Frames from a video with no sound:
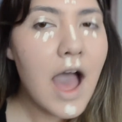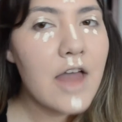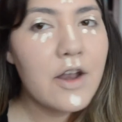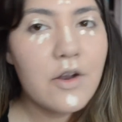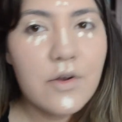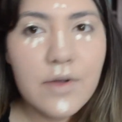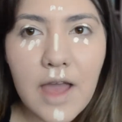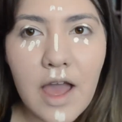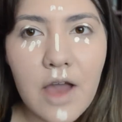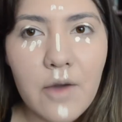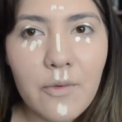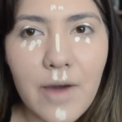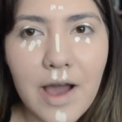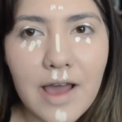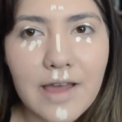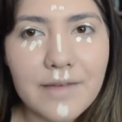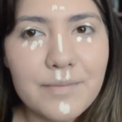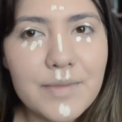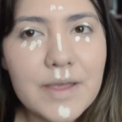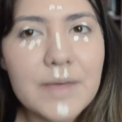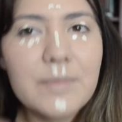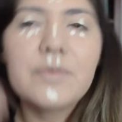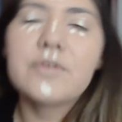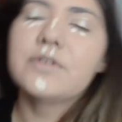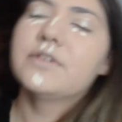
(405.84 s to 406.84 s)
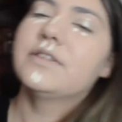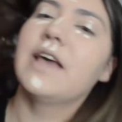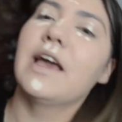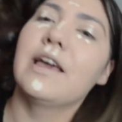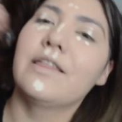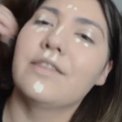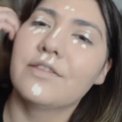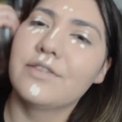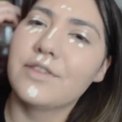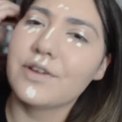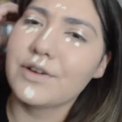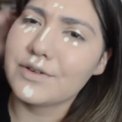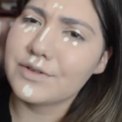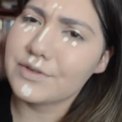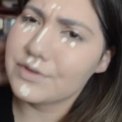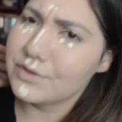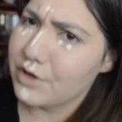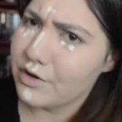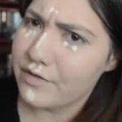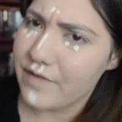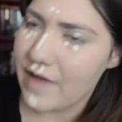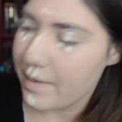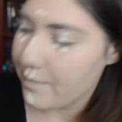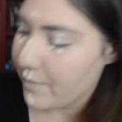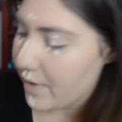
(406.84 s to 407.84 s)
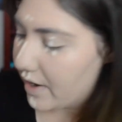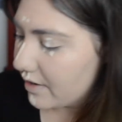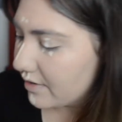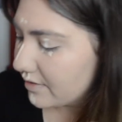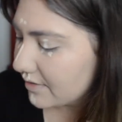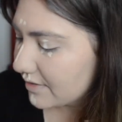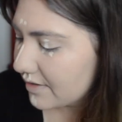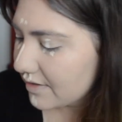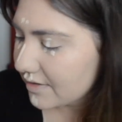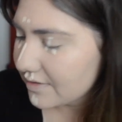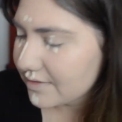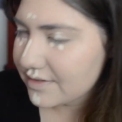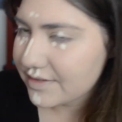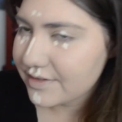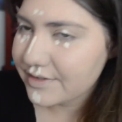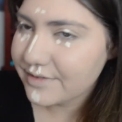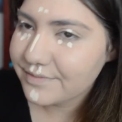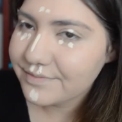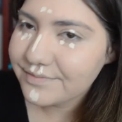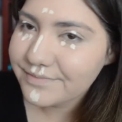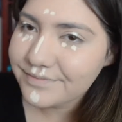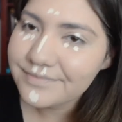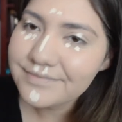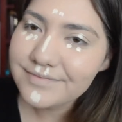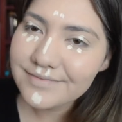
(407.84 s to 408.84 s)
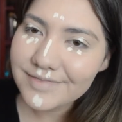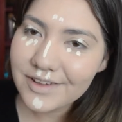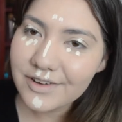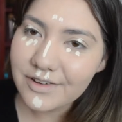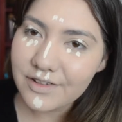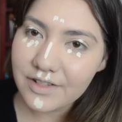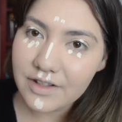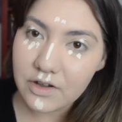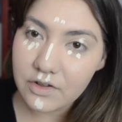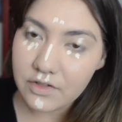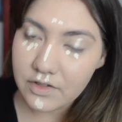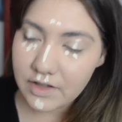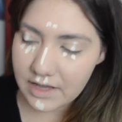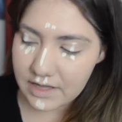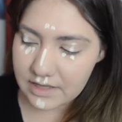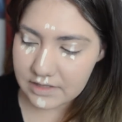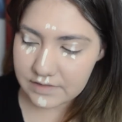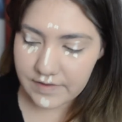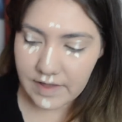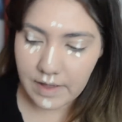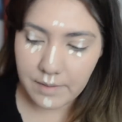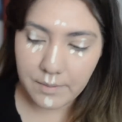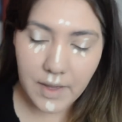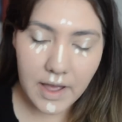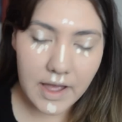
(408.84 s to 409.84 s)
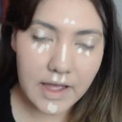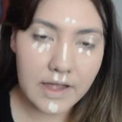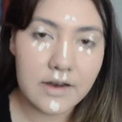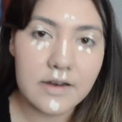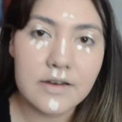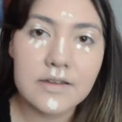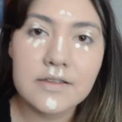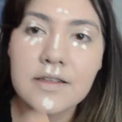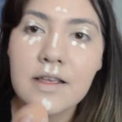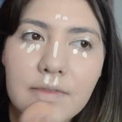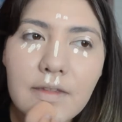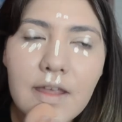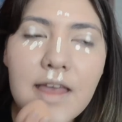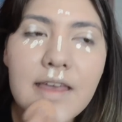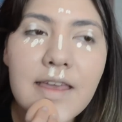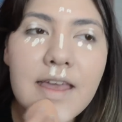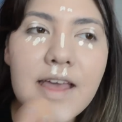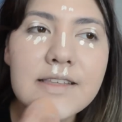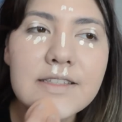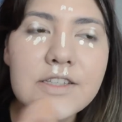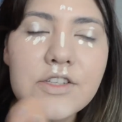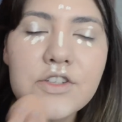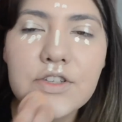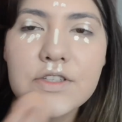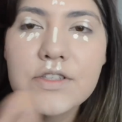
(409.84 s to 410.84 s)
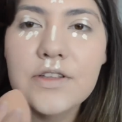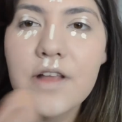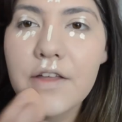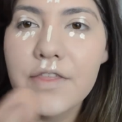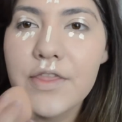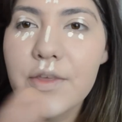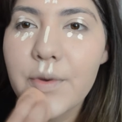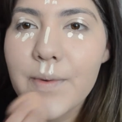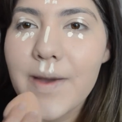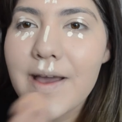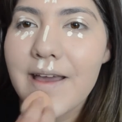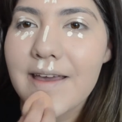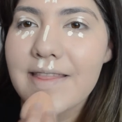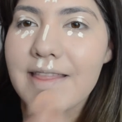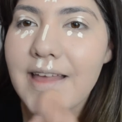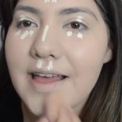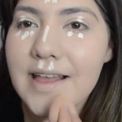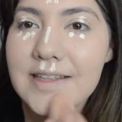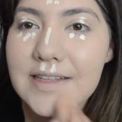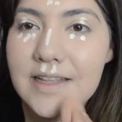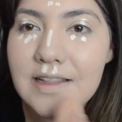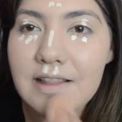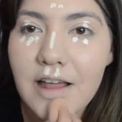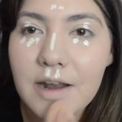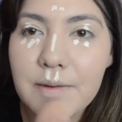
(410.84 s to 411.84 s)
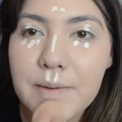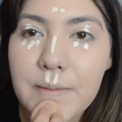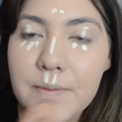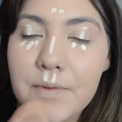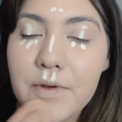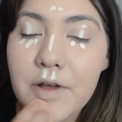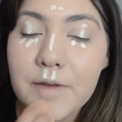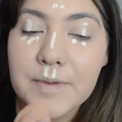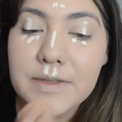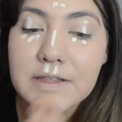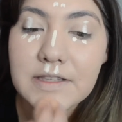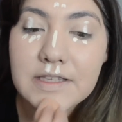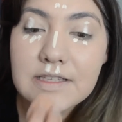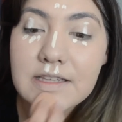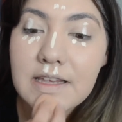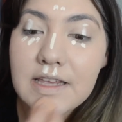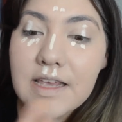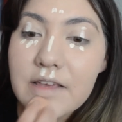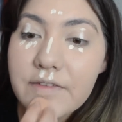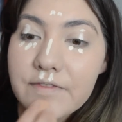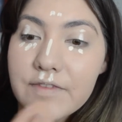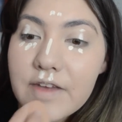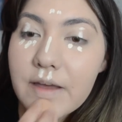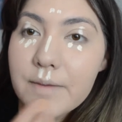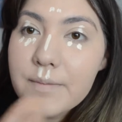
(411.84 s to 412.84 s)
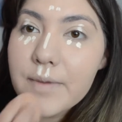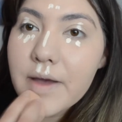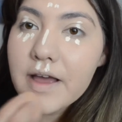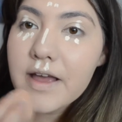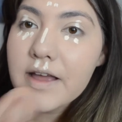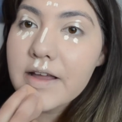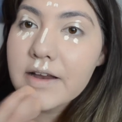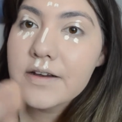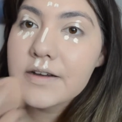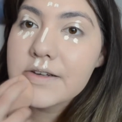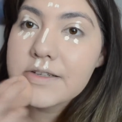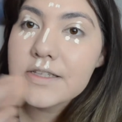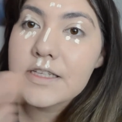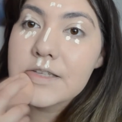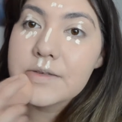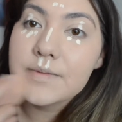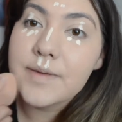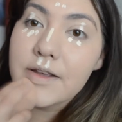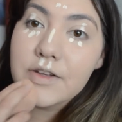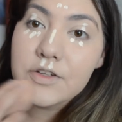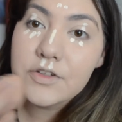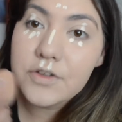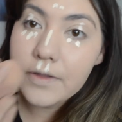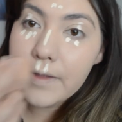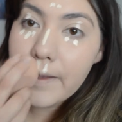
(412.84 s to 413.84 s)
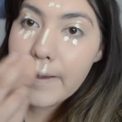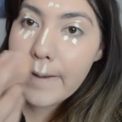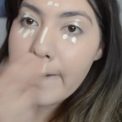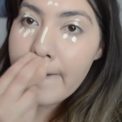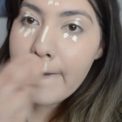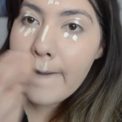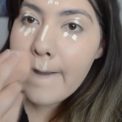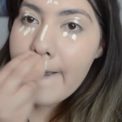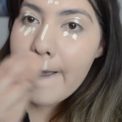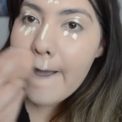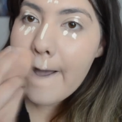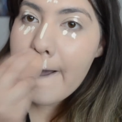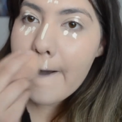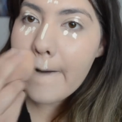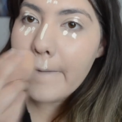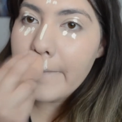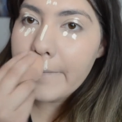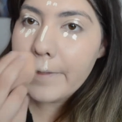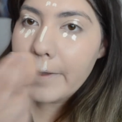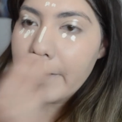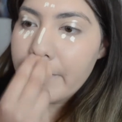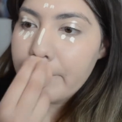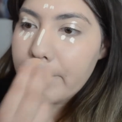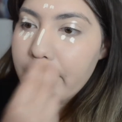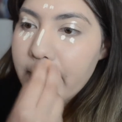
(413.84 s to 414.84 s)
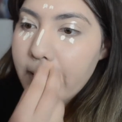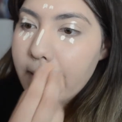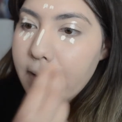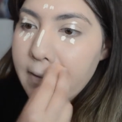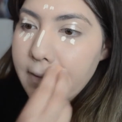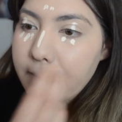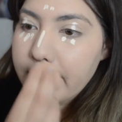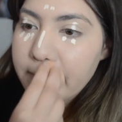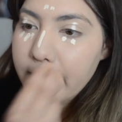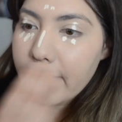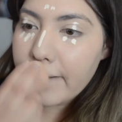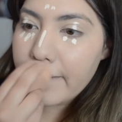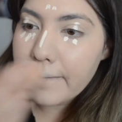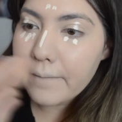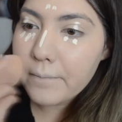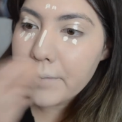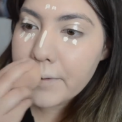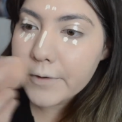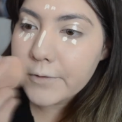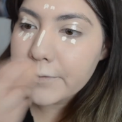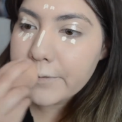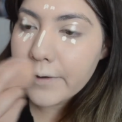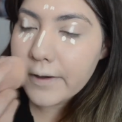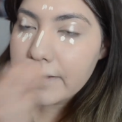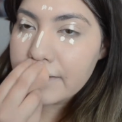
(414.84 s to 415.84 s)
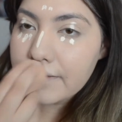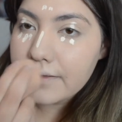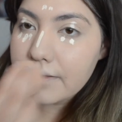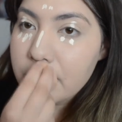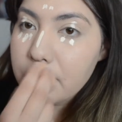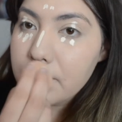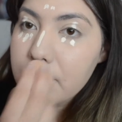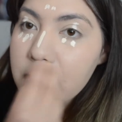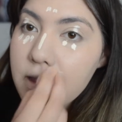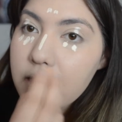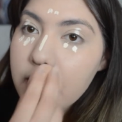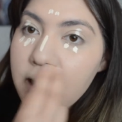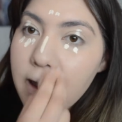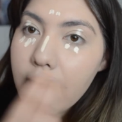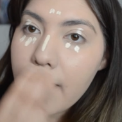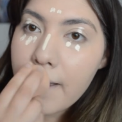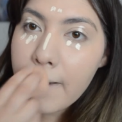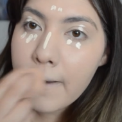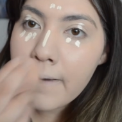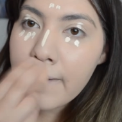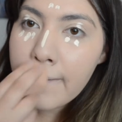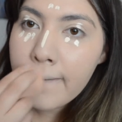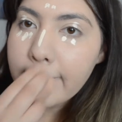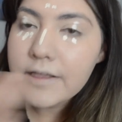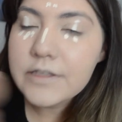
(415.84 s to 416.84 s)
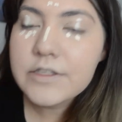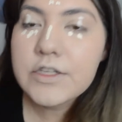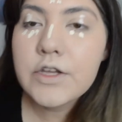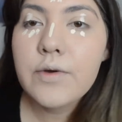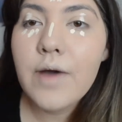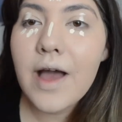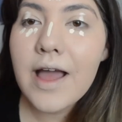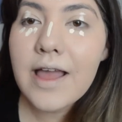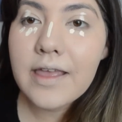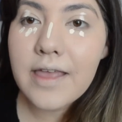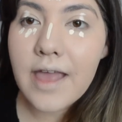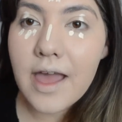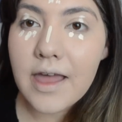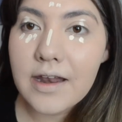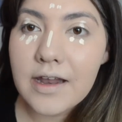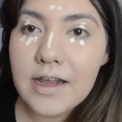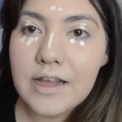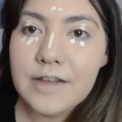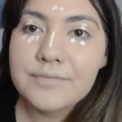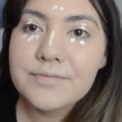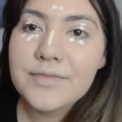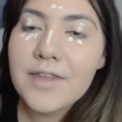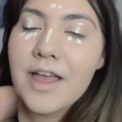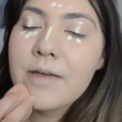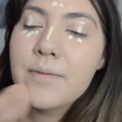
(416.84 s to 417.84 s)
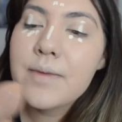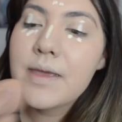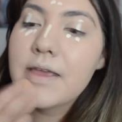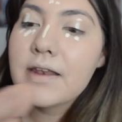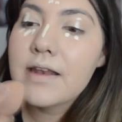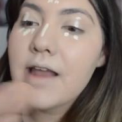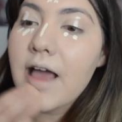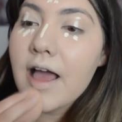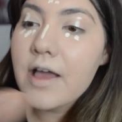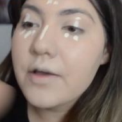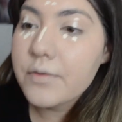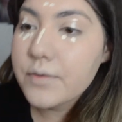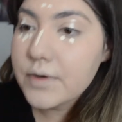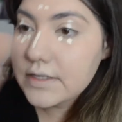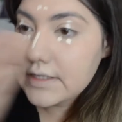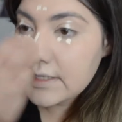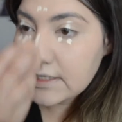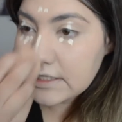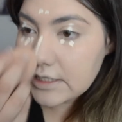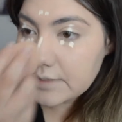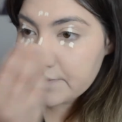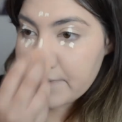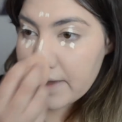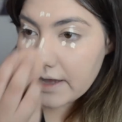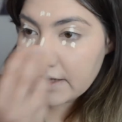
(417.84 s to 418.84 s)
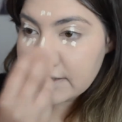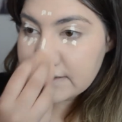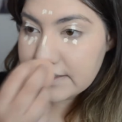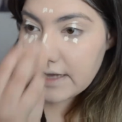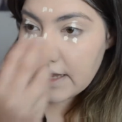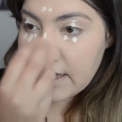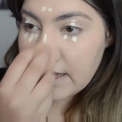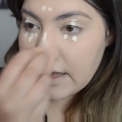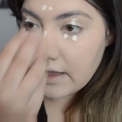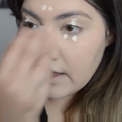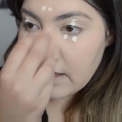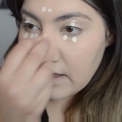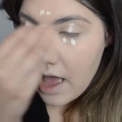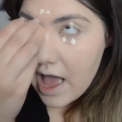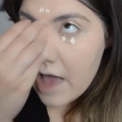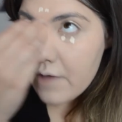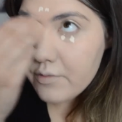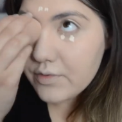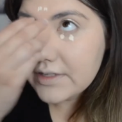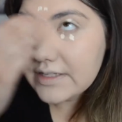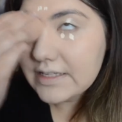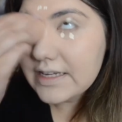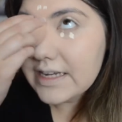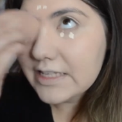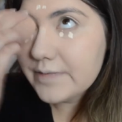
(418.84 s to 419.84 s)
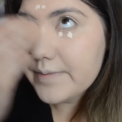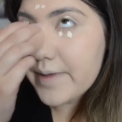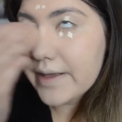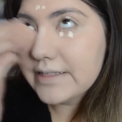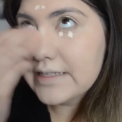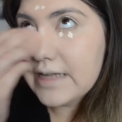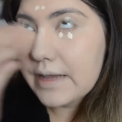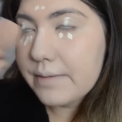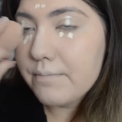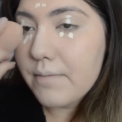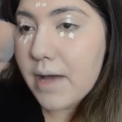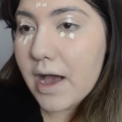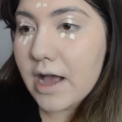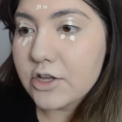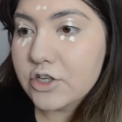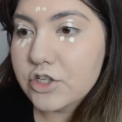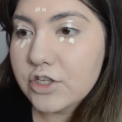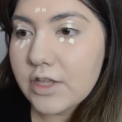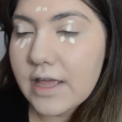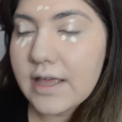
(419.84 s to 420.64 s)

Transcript: I don't get why people say that there's no vampires, because there clearly is vampires. I guess it's just not the way that a lot of people have been seeing vampires, especially how they've been like portrayed in the media. So I get it. I mean, I was expecting, I wasn't expecting much.